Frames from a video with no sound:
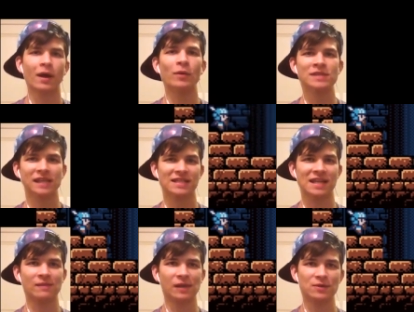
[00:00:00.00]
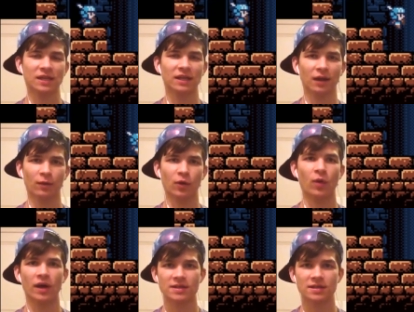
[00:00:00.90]
That wasn't like a statement, that was like a, a
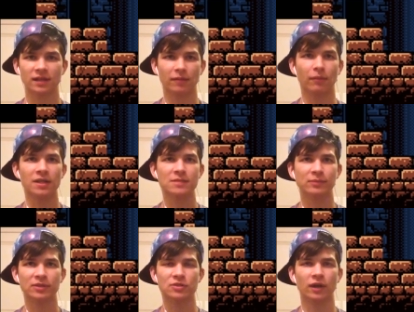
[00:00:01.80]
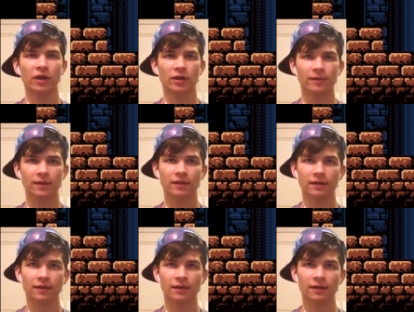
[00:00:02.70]
request. Like, mice, please do not hurt me.